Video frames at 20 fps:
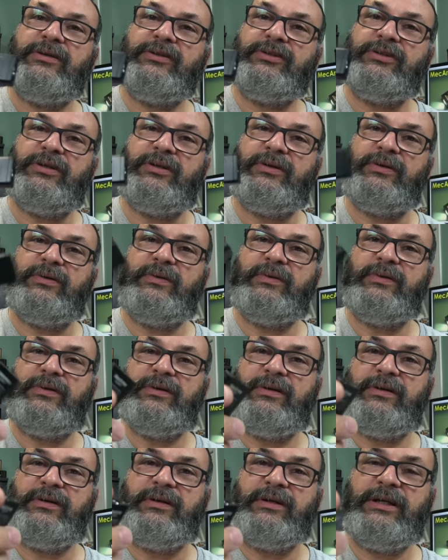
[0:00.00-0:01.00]
So,
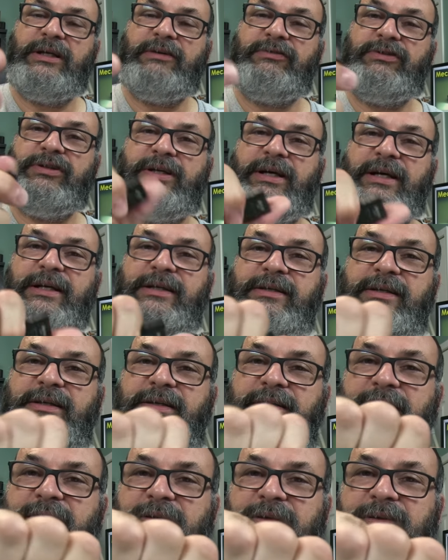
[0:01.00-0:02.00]
gives you an
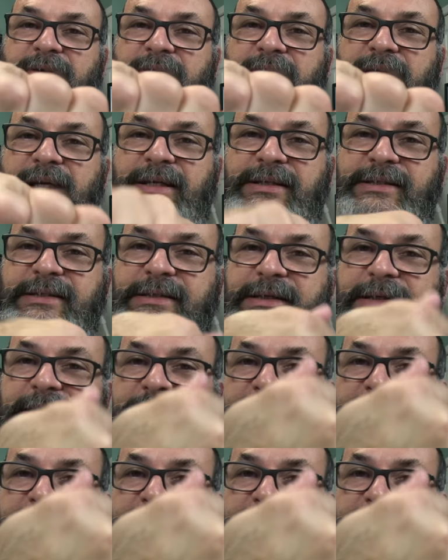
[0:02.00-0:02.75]
idea. Look, you can't see